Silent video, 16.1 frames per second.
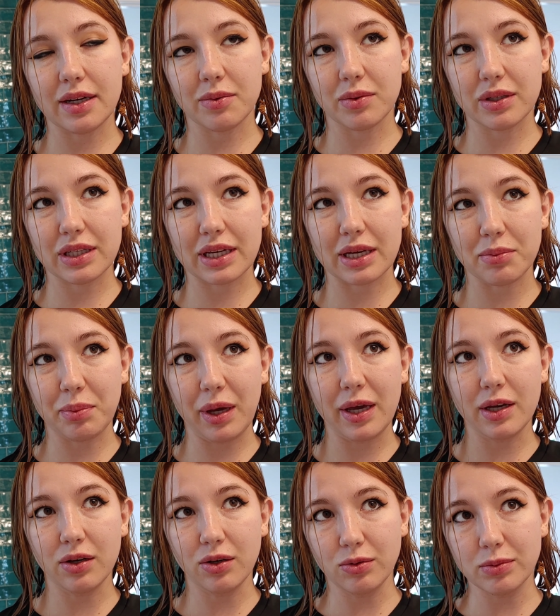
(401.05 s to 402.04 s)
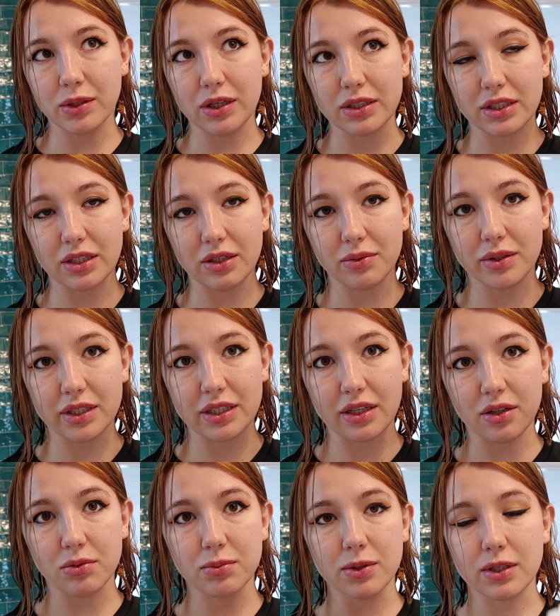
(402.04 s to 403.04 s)
I want like a pale blonde, I don't want a
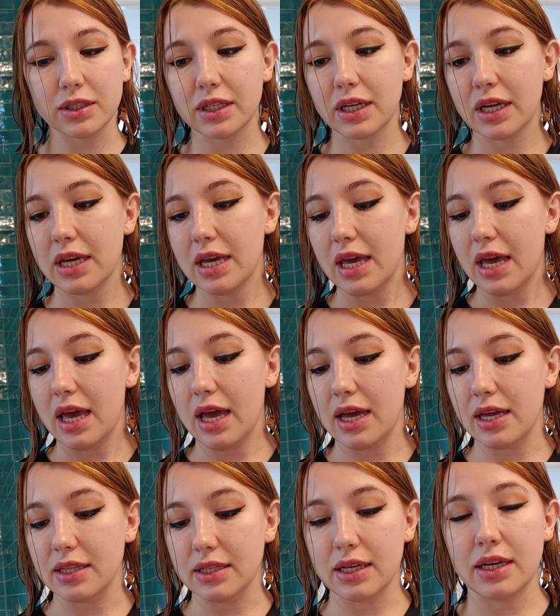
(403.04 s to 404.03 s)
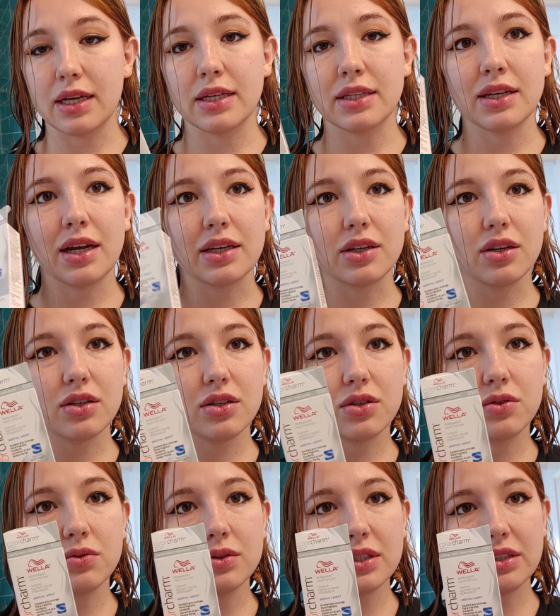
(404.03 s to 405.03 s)
yellow blonde. And then I got
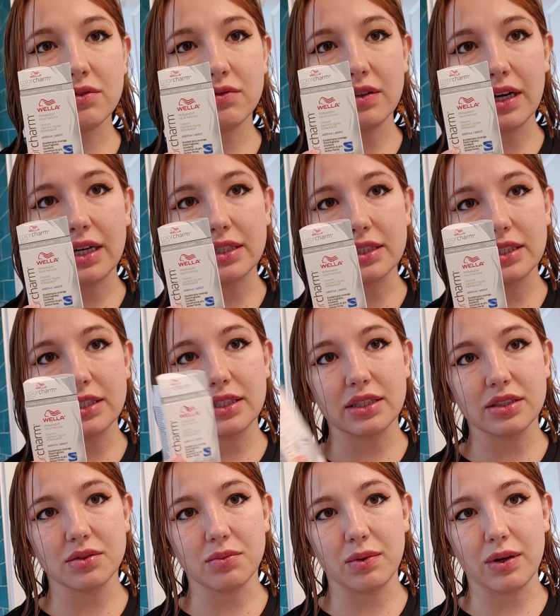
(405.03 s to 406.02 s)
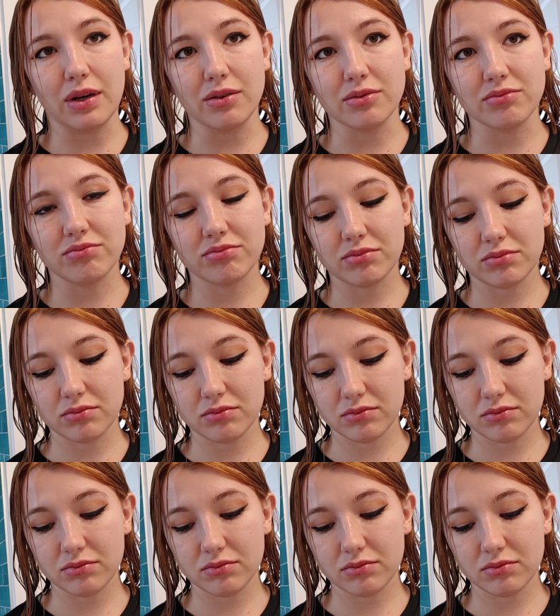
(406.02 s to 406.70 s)
cooling violet as well.